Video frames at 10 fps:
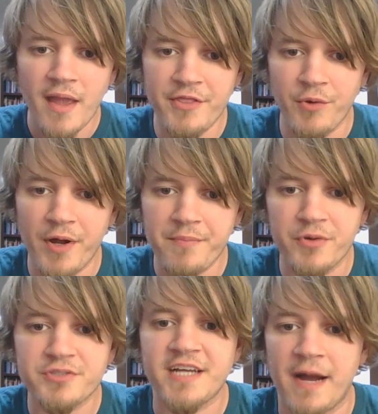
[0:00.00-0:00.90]
and the one
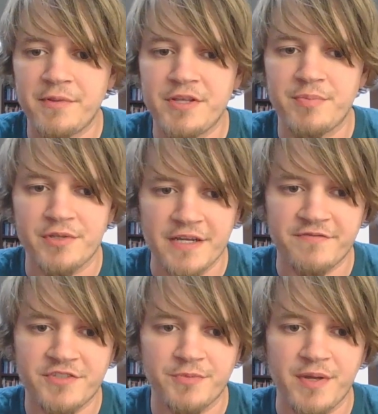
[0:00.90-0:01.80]
most commonly
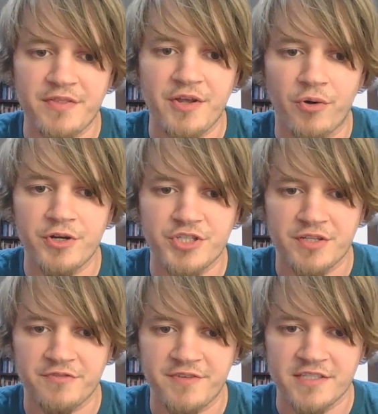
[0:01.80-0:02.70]
believed to be the
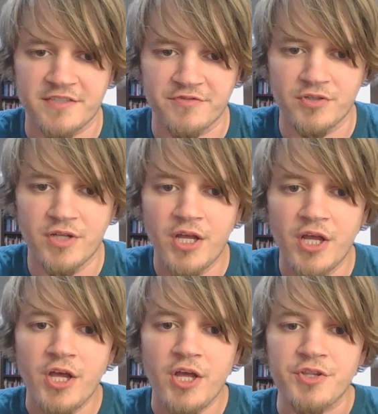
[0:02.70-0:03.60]
origin of the festival,
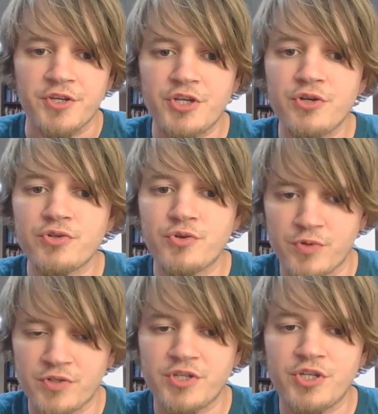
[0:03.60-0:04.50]
the
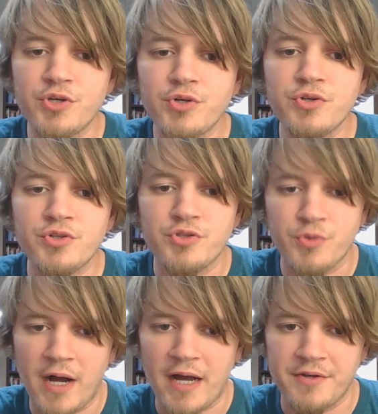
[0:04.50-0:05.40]
Q
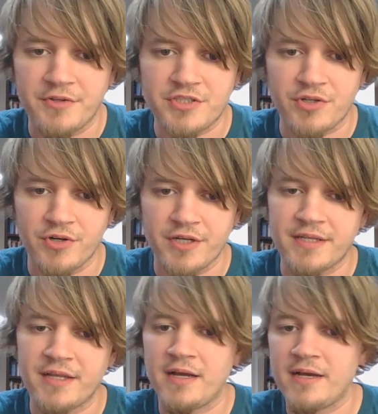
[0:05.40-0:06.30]
Yuan
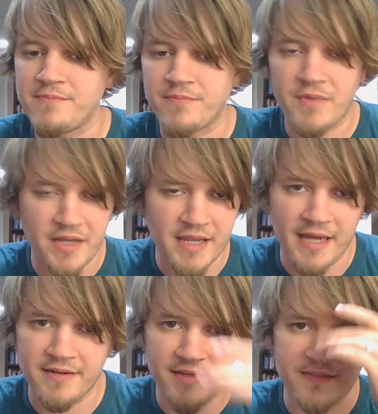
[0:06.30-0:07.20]
story.
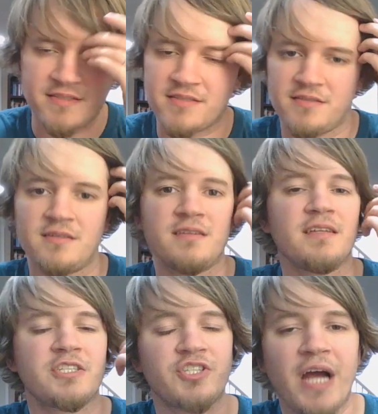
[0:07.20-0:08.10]
Again, it's
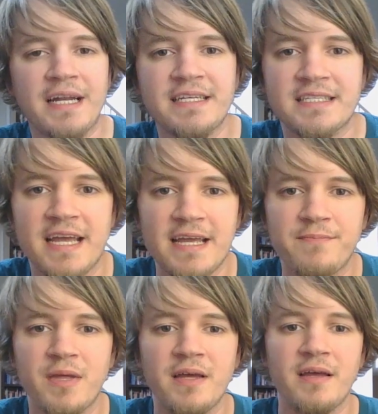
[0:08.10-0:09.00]
a Chinese
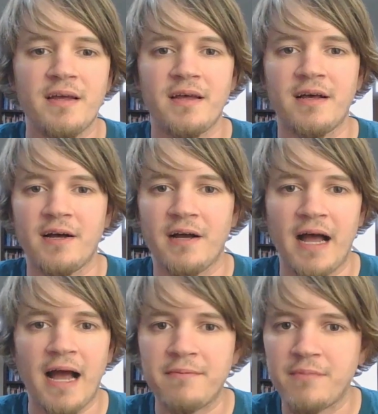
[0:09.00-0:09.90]
name.
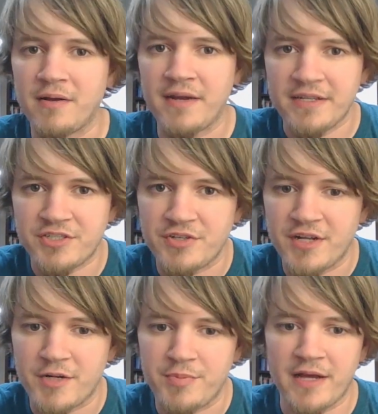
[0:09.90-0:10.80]
I'm not
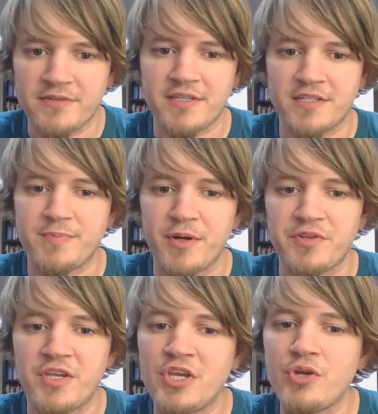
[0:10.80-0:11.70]
certain how to pronounce it. It's
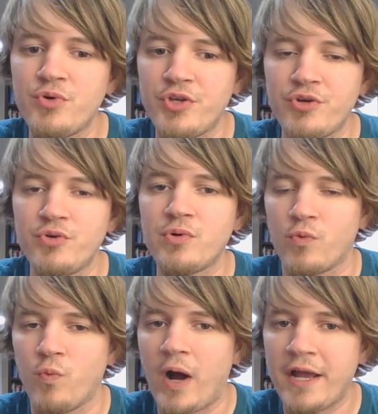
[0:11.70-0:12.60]
spelled
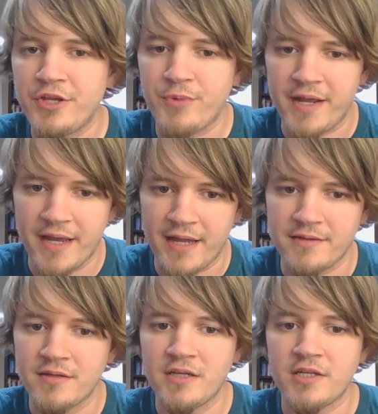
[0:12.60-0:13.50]

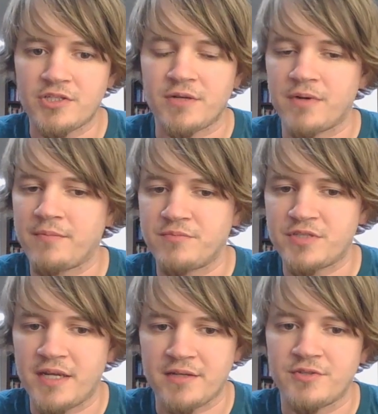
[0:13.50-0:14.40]
Q-U-Y-U-A-N, so I'm
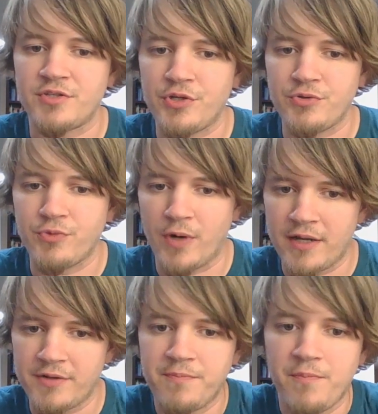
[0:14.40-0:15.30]
saying Q
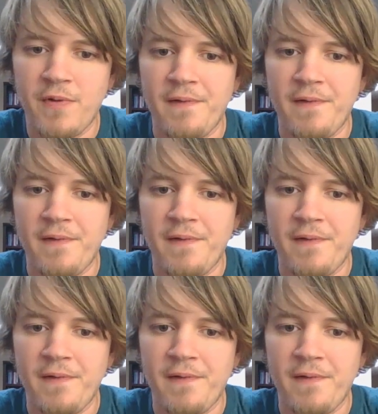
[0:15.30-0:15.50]
Yuan.